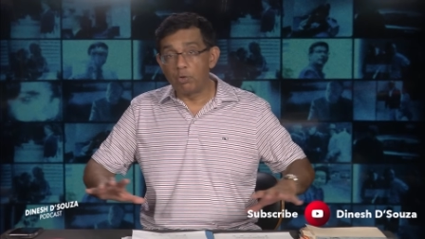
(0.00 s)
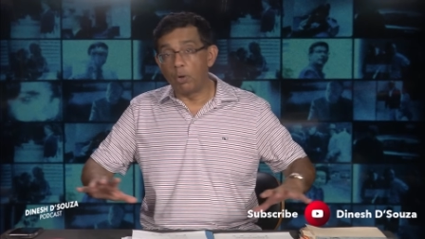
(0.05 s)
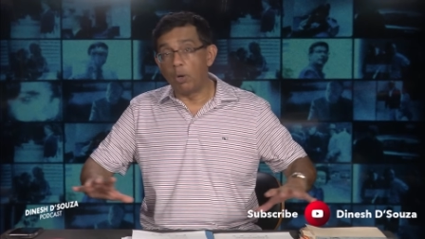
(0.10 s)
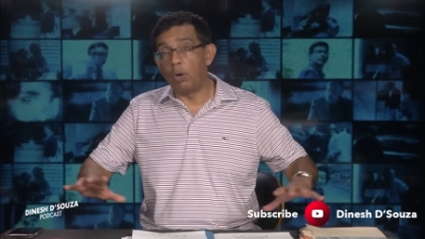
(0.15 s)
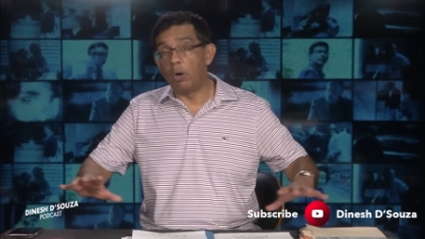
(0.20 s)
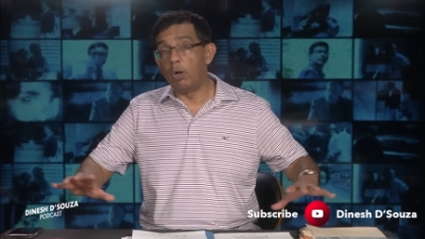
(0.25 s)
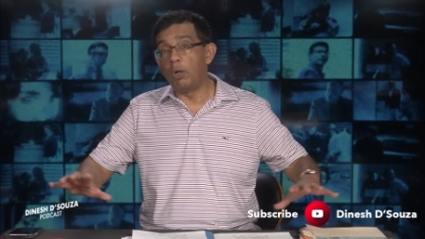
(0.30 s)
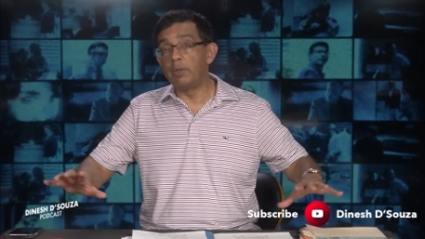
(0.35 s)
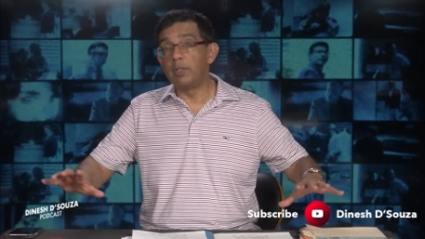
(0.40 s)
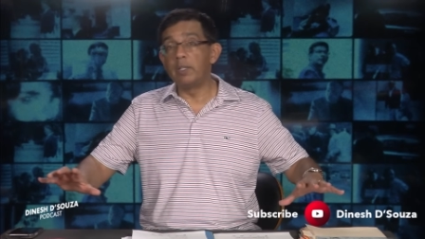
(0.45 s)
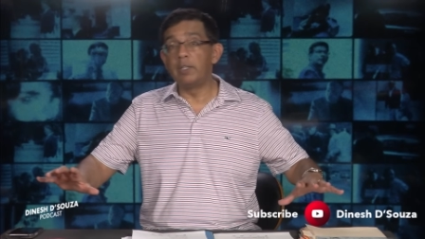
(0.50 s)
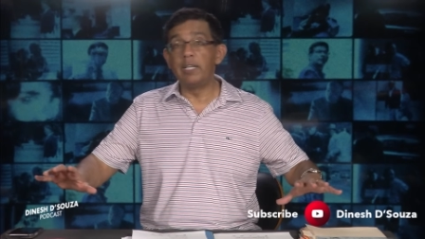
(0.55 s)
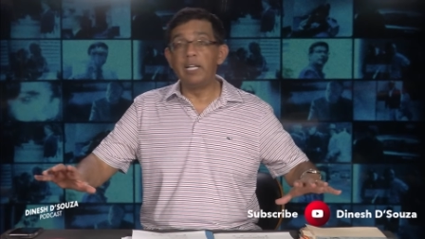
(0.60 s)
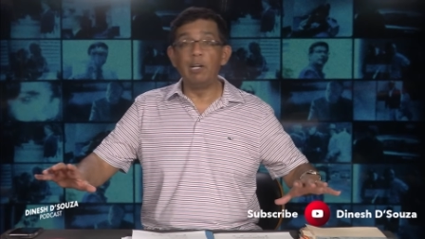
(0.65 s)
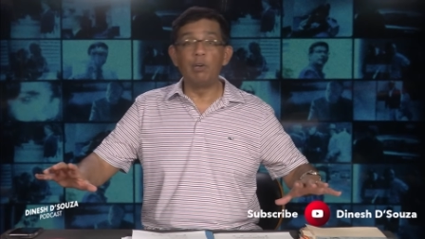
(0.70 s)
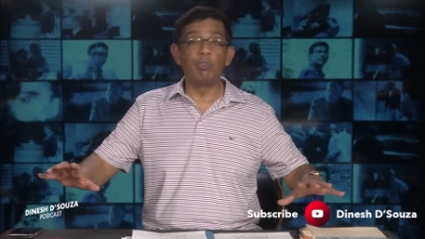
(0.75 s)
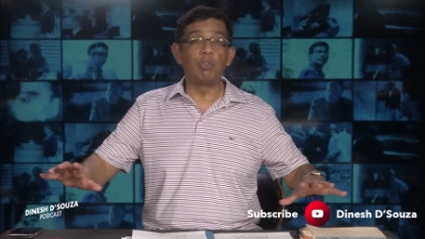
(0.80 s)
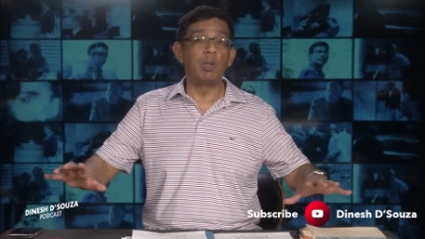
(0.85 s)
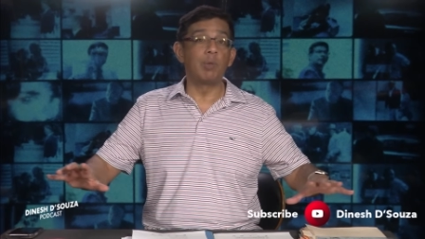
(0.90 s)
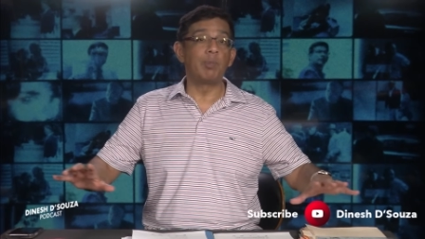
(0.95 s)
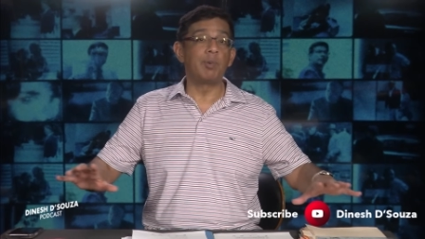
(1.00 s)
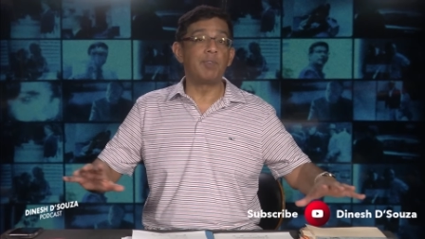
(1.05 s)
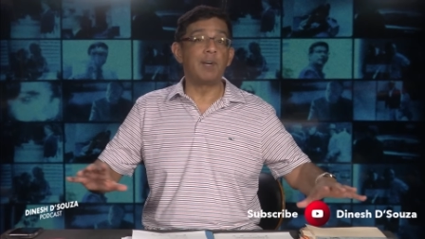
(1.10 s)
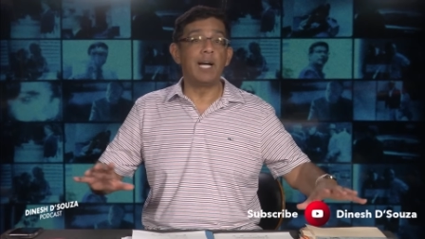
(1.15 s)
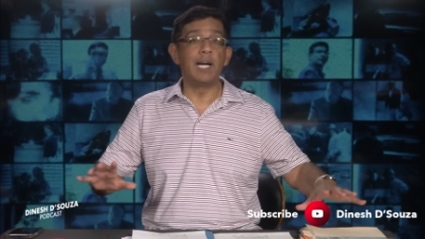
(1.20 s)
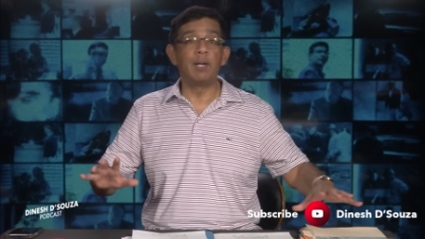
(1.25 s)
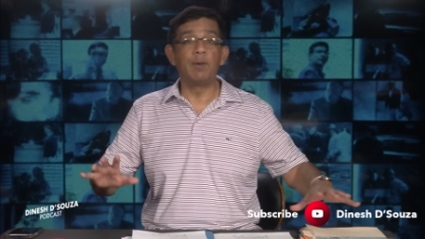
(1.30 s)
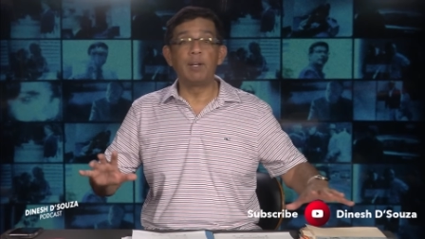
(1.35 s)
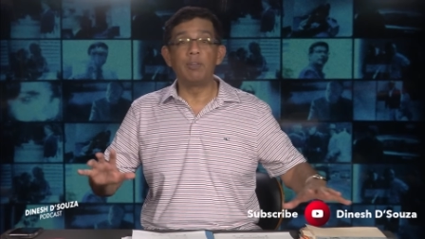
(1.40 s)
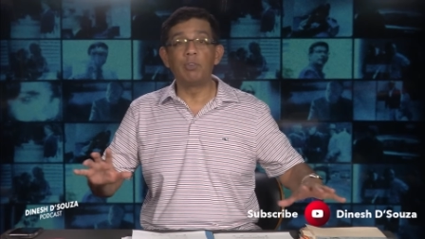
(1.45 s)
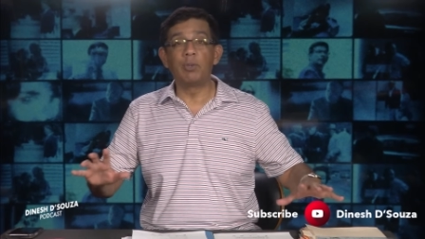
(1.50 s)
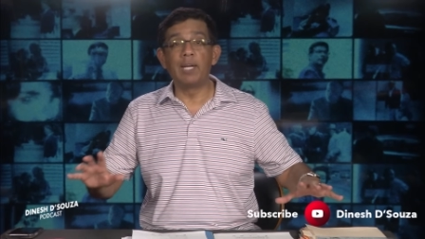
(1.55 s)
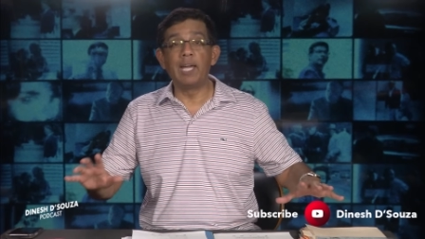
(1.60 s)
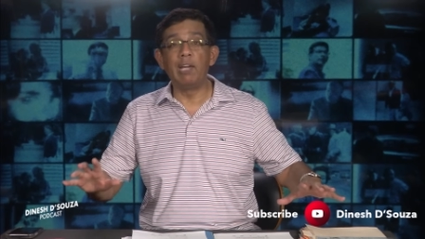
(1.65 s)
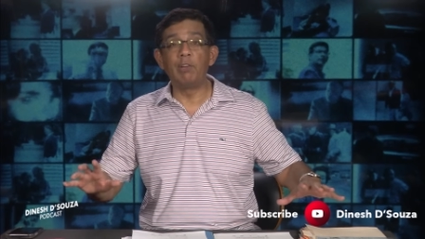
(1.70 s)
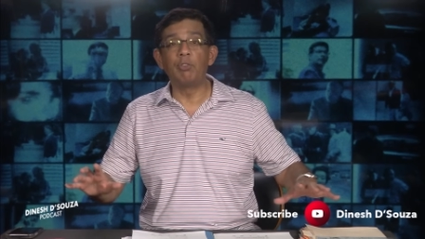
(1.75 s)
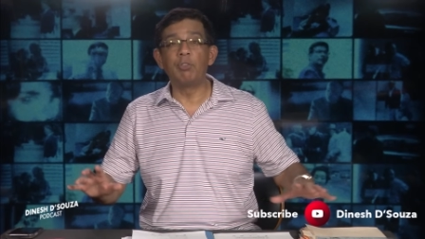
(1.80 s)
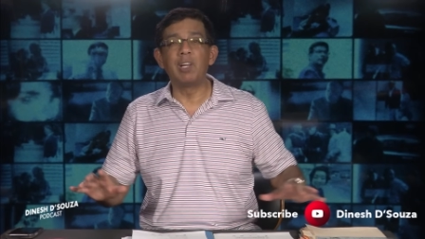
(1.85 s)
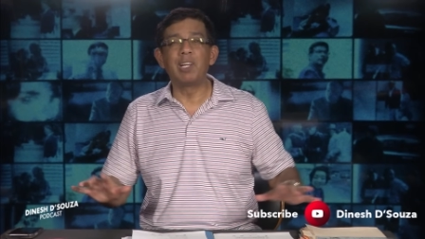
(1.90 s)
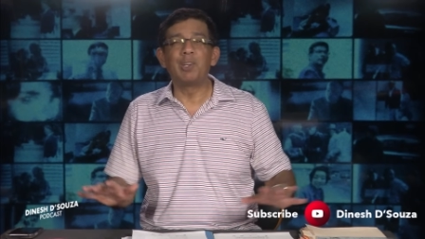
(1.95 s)
to all the leadership of higher
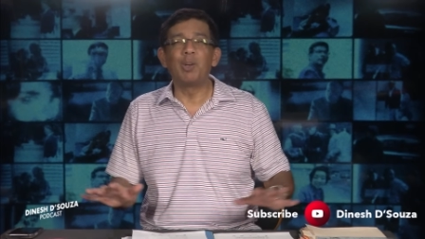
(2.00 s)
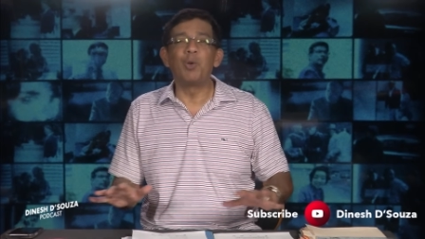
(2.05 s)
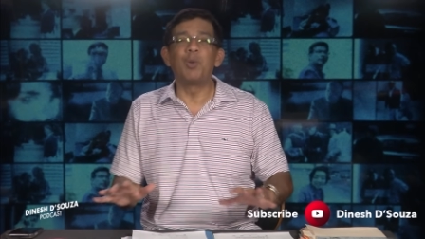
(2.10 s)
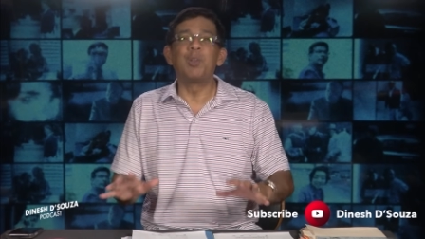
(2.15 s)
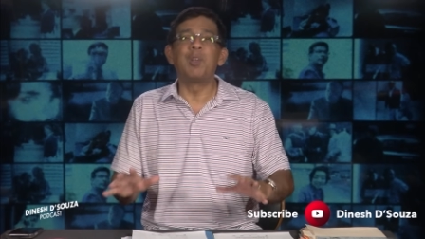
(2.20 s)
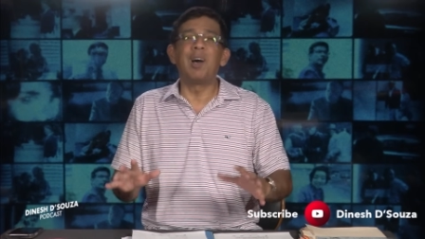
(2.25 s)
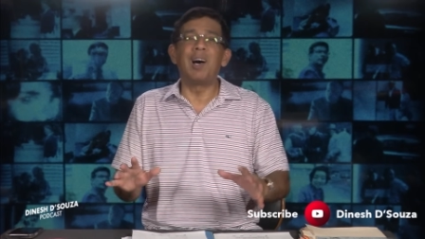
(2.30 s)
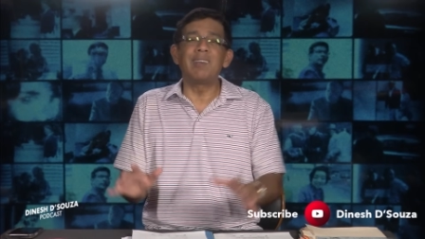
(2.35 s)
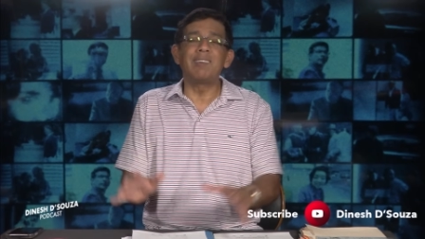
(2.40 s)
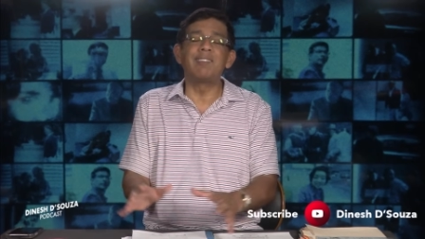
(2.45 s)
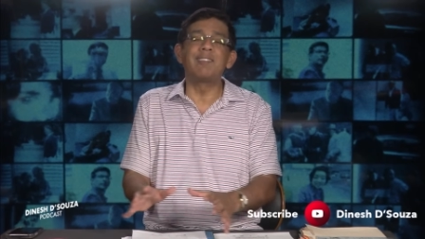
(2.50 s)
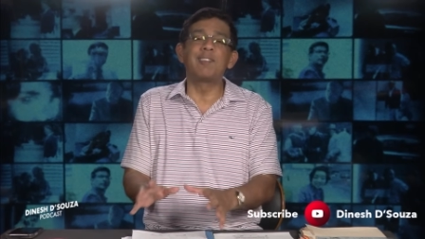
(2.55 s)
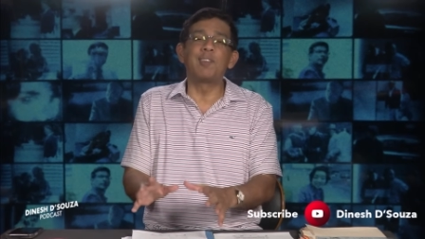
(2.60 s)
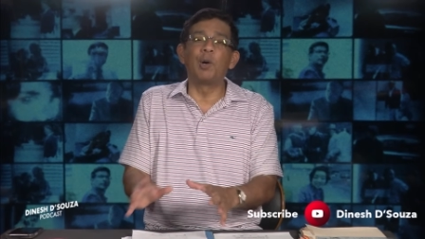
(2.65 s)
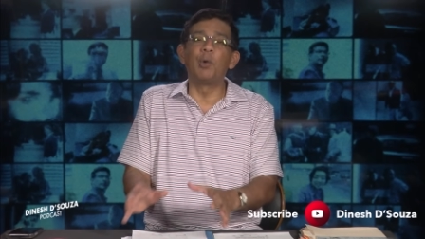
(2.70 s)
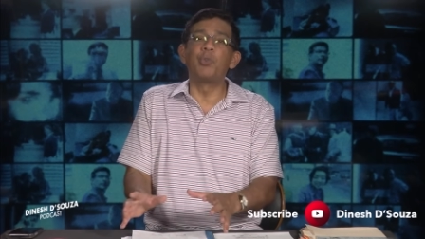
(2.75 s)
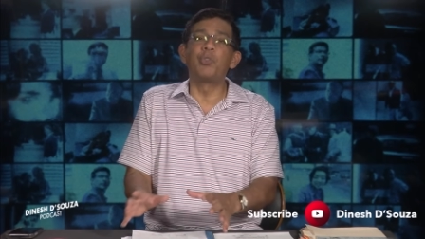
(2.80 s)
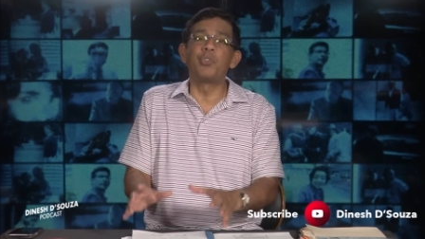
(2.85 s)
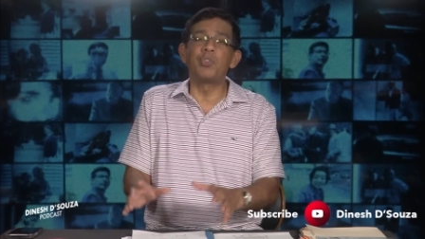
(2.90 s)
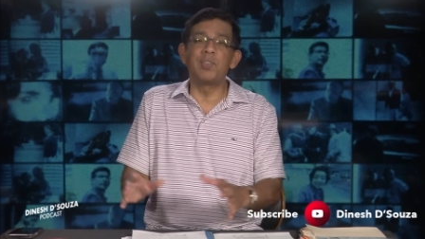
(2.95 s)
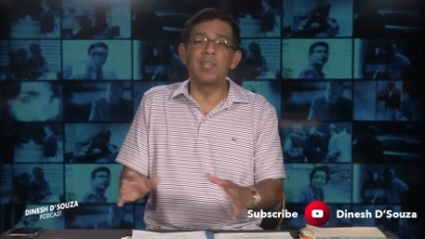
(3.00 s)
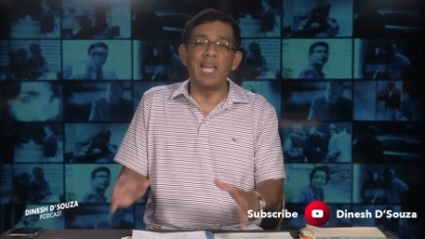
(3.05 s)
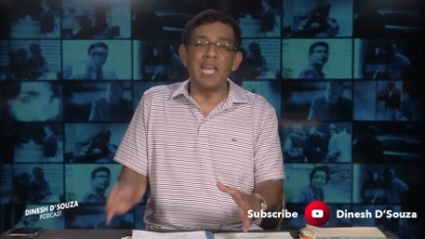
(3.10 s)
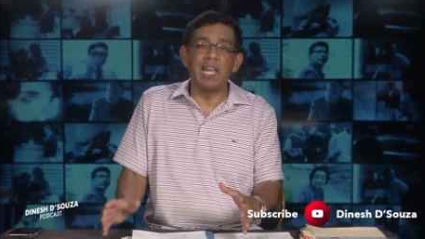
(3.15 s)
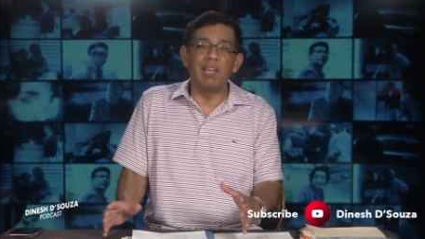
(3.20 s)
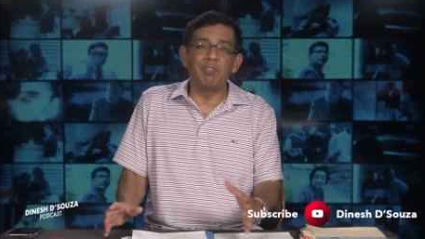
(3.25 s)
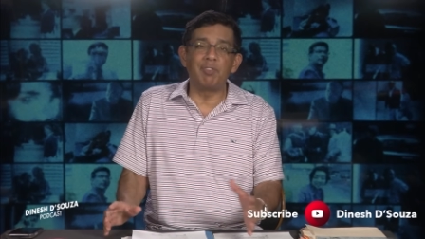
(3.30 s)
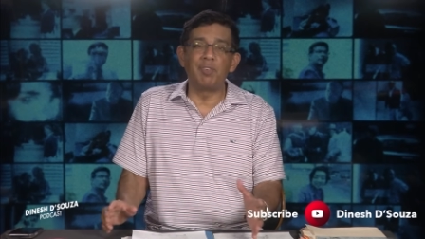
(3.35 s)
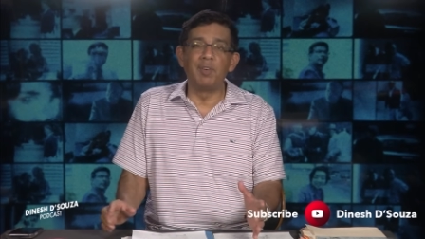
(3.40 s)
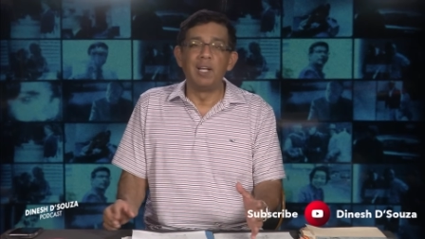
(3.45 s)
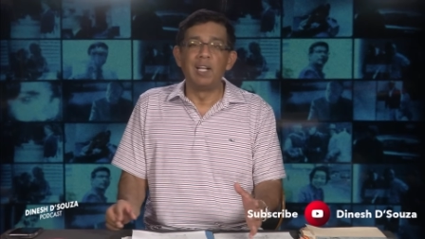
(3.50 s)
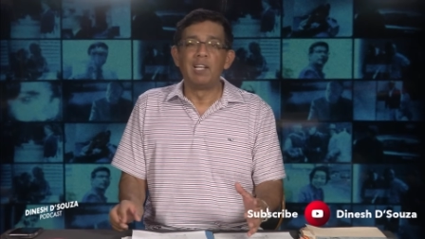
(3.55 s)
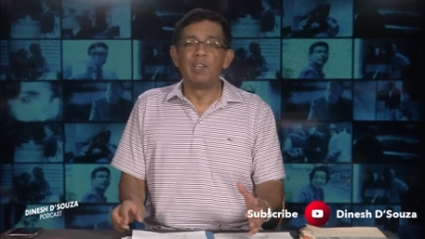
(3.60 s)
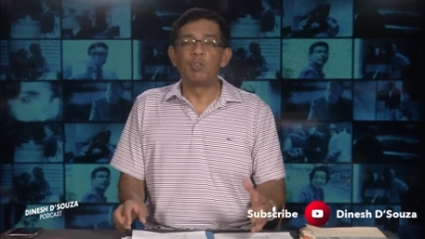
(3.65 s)
education that you're not so safe